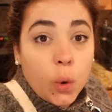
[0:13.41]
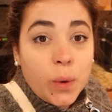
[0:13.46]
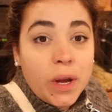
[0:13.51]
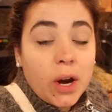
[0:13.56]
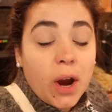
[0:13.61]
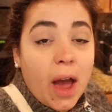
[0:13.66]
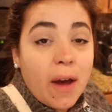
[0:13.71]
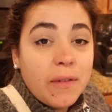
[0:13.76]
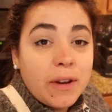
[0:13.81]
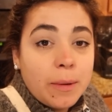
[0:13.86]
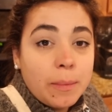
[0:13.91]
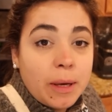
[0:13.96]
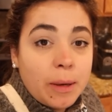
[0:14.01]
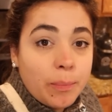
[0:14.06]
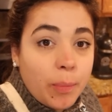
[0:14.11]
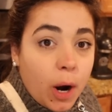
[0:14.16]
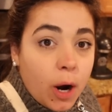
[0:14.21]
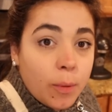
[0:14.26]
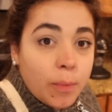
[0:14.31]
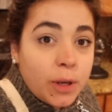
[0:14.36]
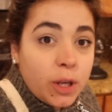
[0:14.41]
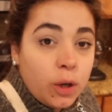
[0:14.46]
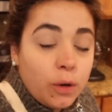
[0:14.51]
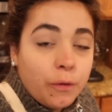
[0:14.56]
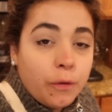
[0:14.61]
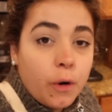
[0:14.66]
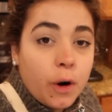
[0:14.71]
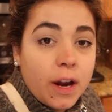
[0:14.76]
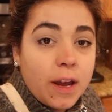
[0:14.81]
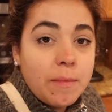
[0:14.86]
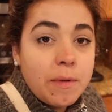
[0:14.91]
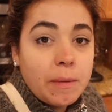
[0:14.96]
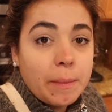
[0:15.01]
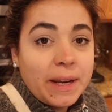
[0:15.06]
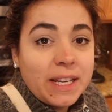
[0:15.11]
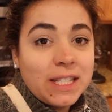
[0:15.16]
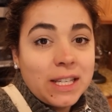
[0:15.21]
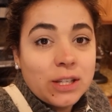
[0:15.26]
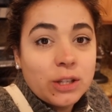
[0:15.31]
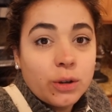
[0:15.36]
we are having a big barbecue for him and my
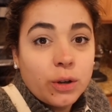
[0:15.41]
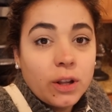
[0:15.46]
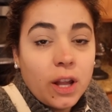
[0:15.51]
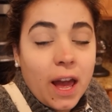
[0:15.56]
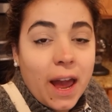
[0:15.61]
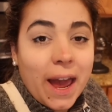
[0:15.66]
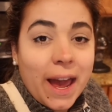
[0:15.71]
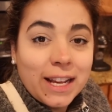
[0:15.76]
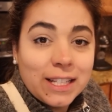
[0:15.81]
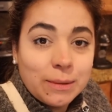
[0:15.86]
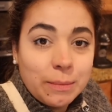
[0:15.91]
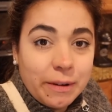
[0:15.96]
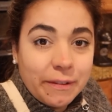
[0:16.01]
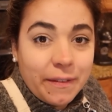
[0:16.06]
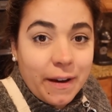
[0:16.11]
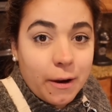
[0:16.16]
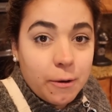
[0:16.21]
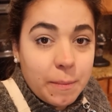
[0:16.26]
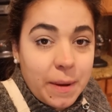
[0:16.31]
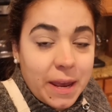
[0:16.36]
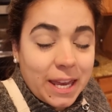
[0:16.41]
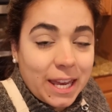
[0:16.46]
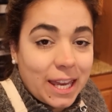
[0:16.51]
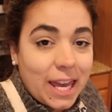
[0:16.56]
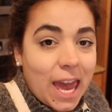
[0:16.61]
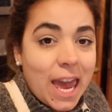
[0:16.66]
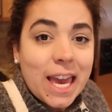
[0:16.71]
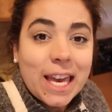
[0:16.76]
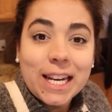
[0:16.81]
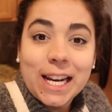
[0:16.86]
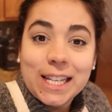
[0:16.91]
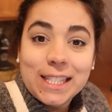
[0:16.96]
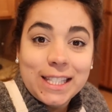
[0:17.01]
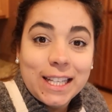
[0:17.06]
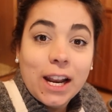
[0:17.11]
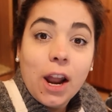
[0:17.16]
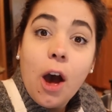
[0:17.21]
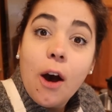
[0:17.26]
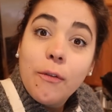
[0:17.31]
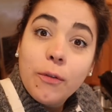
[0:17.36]
sister-in-law asked me if I would make a cake and I
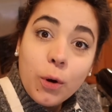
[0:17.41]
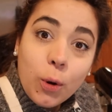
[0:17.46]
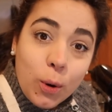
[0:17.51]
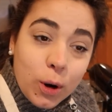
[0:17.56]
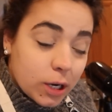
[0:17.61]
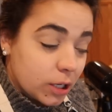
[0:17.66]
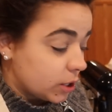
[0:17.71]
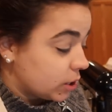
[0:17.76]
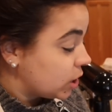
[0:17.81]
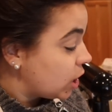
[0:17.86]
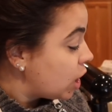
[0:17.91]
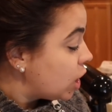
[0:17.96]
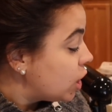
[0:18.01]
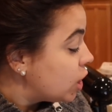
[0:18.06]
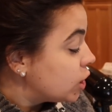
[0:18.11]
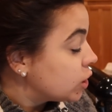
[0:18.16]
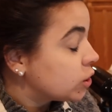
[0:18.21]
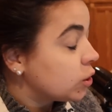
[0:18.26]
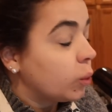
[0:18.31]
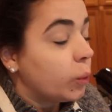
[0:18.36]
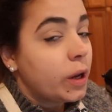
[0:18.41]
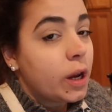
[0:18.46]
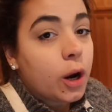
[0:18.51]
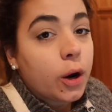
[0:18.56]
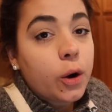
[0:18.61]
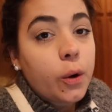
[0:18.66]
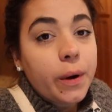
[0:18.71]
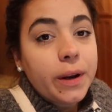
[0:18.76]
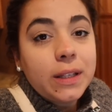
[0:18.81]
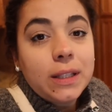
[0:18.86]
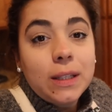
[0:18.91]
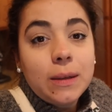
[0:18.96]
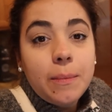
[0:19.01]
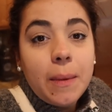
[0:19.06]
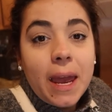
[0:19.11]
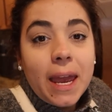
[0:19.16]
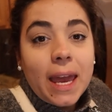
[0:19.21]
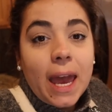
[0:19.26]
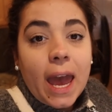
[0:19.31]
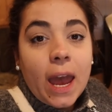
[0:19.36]
said of course. So we are going to
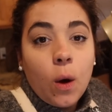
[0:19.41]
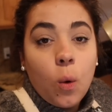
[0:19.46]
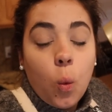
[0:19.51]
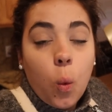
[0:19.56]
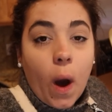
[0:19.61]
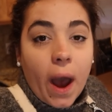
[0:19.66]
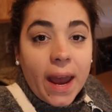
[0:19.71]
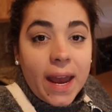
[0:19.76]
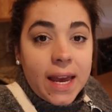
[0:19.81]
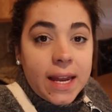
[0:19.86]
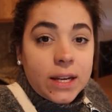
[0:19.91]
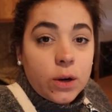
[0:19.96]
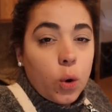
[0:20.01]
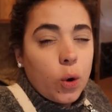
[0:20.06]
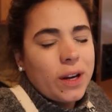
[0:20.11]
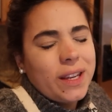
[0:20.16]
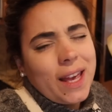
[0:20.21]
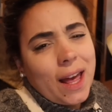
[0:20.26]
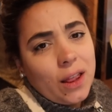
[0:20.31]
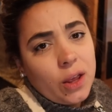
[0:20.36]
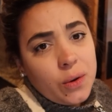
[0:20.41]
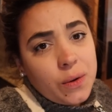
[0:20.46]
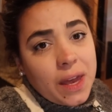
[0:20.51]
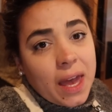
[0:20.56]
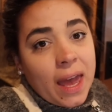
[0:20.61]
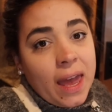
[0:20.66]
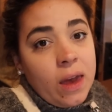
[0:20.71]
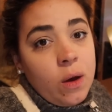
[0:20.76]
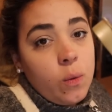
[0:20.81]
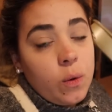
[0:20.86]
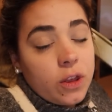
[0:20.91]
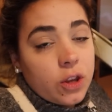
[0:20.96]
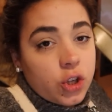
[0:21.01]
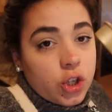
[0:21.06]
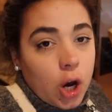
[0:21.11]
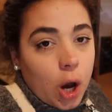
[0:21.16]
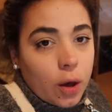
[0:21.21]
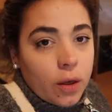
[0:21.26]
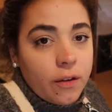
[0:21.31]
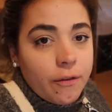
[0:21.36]
make a white or yellow cake with
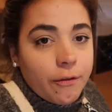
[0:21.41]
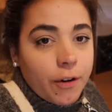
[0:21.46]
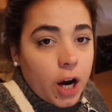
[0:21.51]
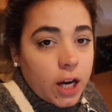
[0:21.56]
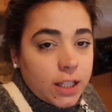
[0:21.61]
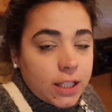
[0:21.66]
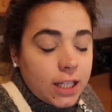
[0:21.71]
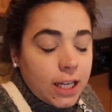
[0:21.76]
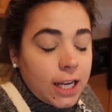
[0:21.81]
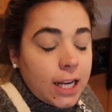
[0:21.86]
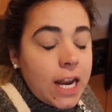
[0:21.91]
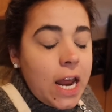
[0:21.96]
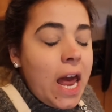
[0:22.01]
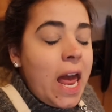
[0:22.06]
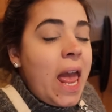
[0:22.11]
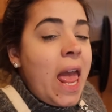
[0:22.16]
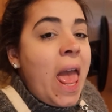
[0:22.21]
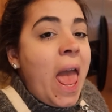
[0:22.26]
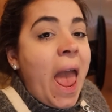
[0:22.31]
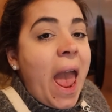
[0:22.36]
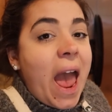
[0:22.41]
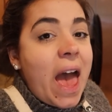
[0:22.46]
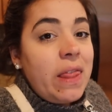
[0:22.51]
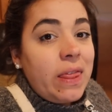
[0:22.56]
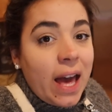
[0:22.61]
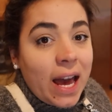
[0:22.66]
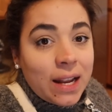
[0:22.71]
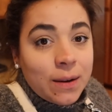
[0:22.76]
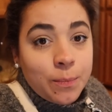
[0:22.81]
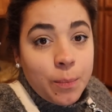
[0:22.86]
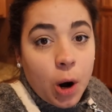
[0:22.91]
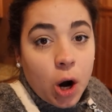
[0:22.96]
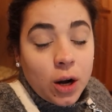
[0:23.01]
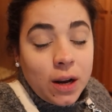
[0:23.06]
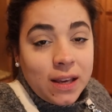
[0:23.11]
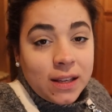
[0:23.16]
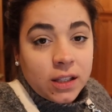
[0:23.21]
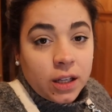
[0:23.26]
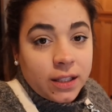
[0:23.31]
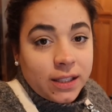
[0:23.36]
chocolate frosting and that party
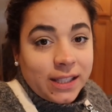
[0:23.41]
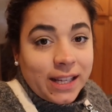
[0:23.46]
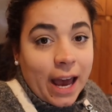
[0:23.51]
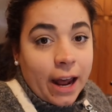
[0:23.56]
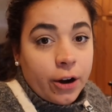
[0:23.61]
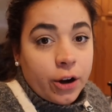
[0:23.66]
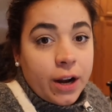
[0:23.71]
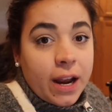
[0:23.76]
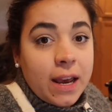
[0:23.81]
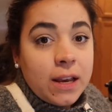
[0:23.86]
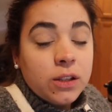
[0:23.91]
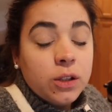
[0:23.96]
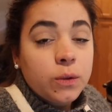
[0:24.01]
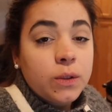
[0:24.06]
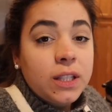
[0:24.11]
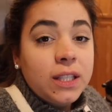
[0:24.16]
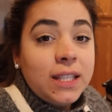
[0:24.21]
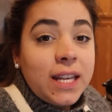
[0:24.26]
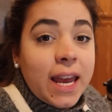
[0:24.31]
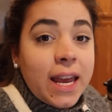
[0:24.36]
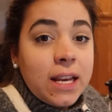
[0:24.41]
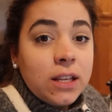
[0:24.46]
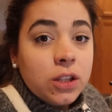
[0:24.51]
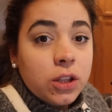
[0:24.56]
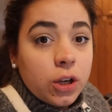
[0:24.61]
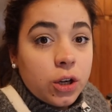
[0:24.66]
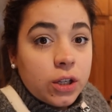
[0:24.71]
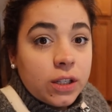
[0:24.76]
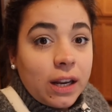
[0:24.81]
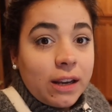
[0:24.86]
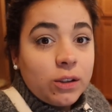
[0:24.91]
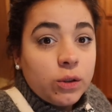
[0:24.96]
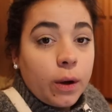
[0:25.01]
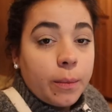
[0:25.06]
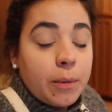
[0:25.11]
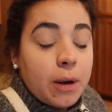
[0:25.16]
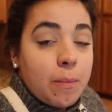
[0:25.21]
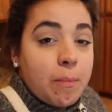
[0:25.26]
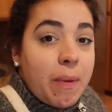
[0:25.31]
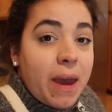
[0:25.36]
is on Saturday. So today is Thursday so I'm
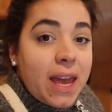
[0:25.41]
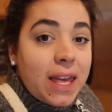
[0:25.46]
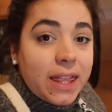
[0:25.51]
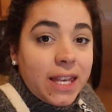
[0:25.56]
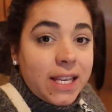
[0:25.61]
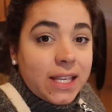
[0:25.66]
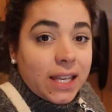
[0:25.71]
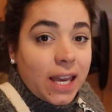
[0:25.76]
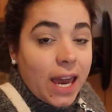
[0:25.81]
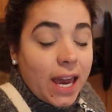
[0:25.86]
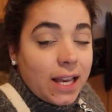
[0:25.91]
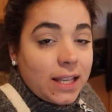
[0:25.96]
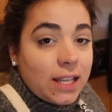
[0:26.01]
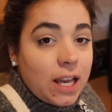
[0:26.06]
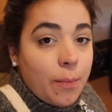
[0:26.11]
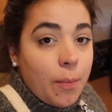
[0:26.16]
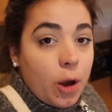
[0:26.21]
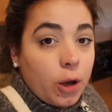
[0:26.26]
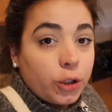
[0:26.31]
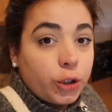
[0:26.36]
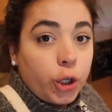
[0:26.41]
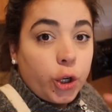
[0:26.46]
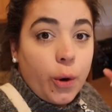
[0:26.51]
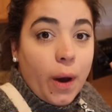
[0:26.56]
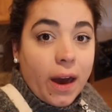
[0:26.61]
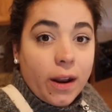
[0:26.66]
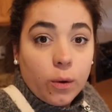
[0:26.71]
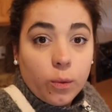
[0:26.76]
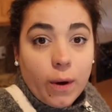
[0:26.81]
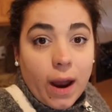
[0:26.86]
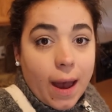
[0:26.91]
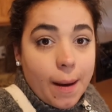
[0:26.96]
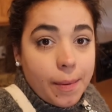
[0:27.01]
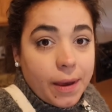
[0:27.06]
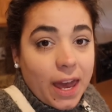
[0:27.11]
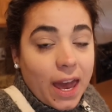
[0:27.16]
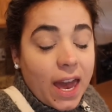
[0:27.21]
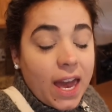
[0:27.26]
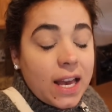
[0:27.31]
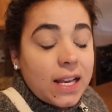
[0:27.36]
going to bake these cakes up. I'll show you how to wrap
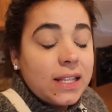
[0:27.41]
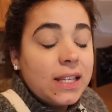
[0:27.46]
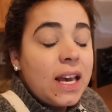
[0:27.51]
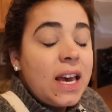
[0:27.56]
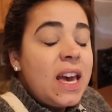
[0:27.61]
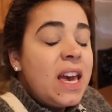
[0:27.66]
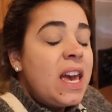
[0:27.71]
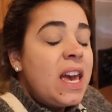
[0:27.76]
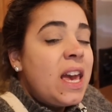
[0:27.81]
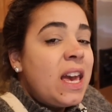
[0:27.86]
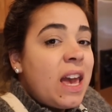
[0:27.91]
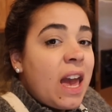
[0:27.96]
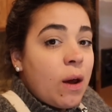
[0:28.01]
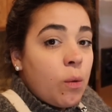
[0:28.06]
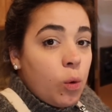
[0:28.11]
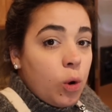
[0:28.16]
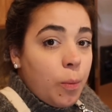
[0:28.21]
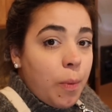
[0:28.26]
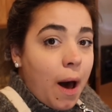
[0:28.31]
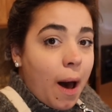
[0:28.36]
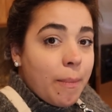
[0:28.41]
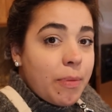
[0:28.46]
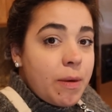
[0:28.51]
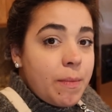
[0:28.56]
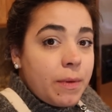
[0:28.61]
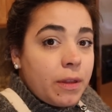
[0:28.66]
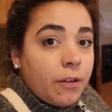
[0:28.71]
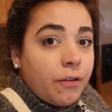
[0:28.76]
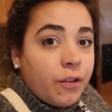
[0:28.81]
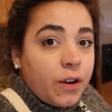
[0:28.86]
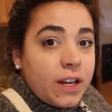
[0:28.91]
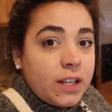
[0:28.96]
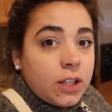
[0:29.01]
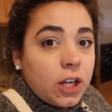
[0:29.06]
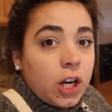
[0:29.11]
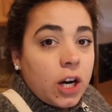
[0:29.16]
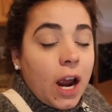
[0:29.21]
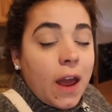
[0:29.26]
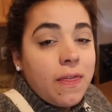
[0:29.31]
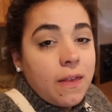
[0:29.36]
cakes and we'll pop them in the
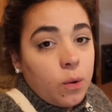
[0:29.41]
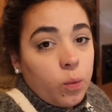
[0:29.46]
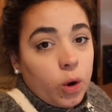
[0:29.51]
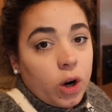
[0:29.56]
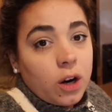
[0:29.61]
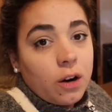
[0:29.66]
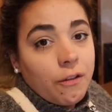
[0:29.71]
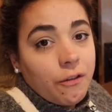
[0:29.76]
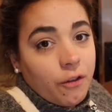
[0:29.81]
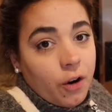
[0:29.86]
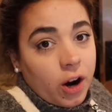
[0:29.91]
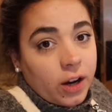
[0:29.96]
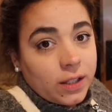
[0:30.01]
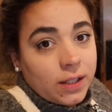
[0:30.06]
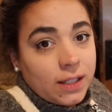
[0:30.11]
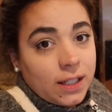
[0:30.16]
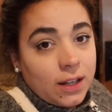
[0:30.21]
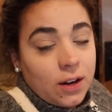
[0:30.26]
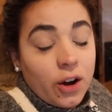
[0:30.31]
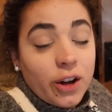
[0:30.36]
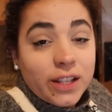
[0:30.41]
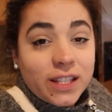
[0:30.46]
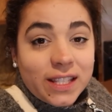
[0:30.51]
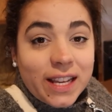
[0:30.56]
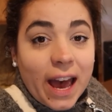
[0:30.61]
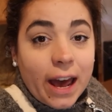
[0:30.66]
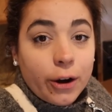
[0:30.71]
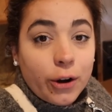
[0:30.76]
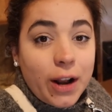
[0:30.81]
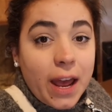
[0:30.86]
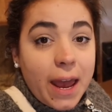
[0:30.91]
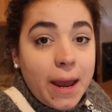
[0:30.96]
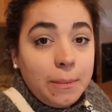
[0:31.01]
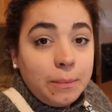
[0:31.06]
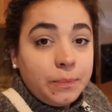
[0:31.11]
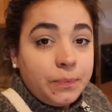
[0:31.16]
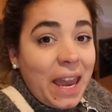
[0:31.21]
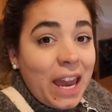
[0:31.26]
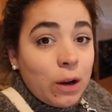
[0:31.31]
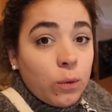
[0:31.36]
freezer and then we're gonna frost it on Saturday.
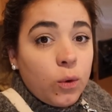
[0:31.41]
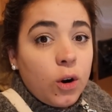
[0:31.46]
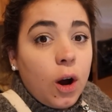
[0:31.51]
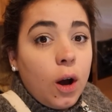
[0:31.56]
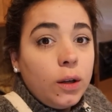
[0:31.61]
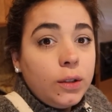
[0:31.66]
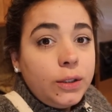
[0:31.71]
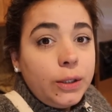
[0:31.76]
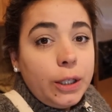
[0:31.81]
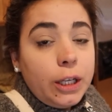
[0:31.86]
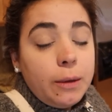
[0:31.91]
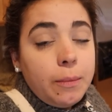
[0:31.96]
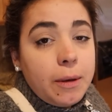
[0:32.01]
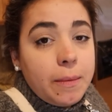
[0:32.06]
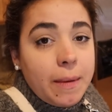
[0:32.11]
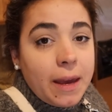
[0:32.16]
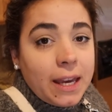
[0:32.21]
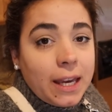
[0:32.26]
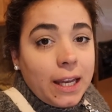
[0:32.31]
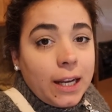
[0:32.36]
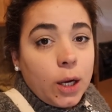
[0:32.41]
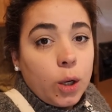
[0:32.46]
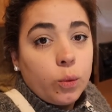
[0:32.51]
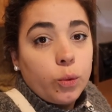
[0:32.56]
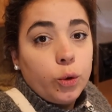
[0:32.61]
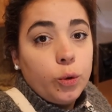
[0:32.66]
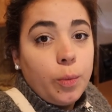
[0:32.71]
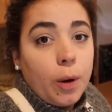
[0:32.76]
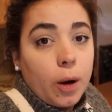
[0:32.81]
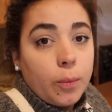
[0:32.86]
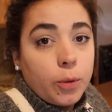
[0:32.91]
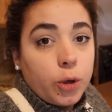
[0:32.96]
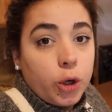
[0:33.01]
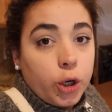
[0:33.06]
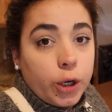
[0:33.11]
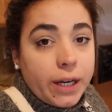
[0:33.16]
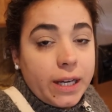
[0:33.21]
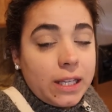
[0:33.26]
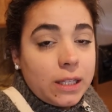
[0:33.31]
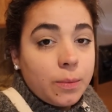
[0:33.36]
And we're also gonna be making a rhubarb
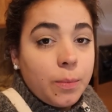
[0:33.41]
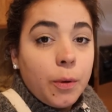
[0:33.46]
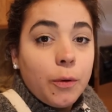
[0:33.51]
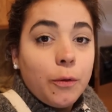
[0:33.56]
crisp